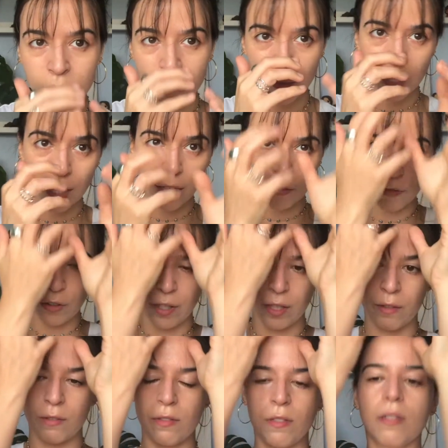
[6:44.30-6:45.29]
care for
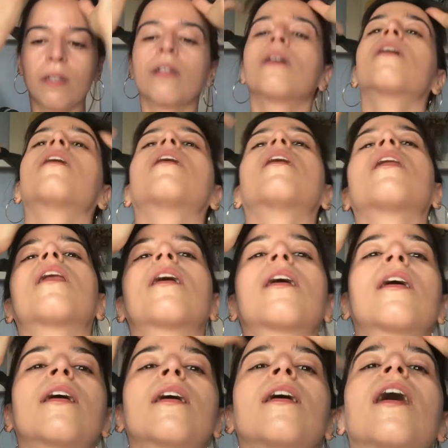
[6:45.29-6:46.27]
nails like
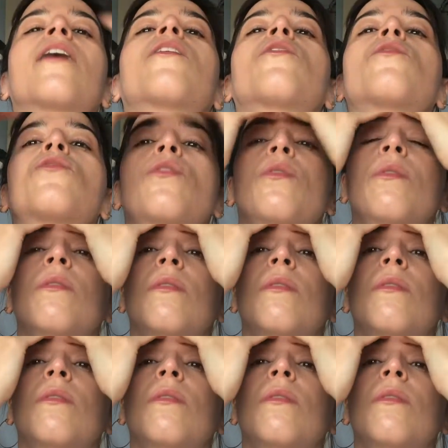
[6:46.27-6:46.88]
I used to.